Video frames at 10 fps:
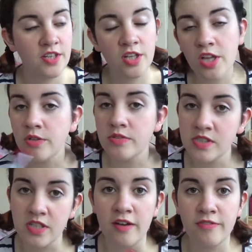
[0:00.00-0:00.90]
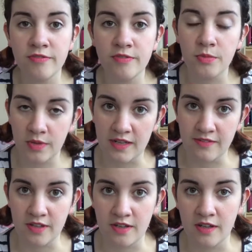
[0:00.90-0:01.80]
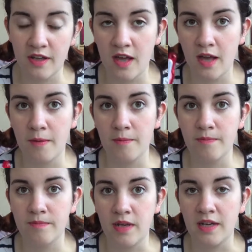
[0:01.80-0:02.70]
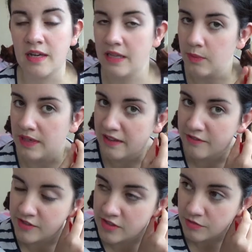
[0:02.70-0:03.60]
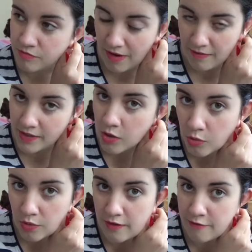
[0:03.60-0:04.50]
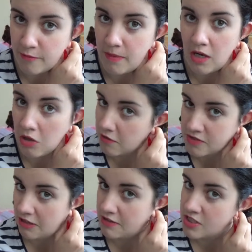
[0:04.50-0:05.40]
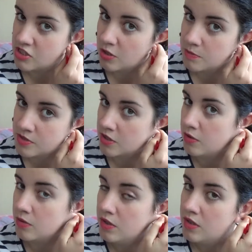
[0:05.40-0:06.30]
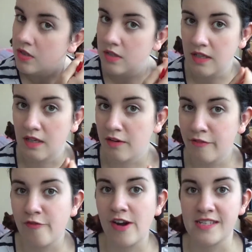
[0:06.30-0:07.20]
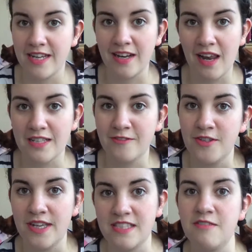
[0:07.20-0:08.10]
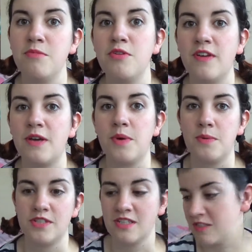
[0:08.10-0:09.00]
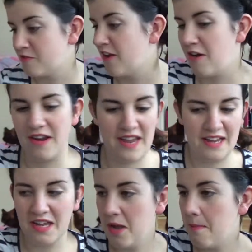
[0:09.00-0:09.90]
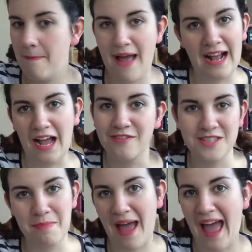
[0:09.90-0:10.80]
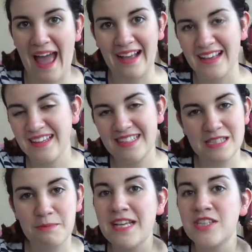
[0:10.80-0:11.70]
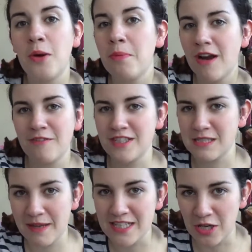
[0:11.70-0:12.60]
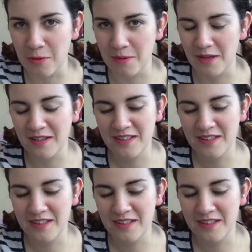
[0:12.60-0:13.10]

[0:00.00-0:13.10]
clothes, stuff, whatever. Luckily we lived round the corner from a lot of charity shops, so in our frantic last few days of moving, we were just ferrying bag after bag, space hopper after space hopper,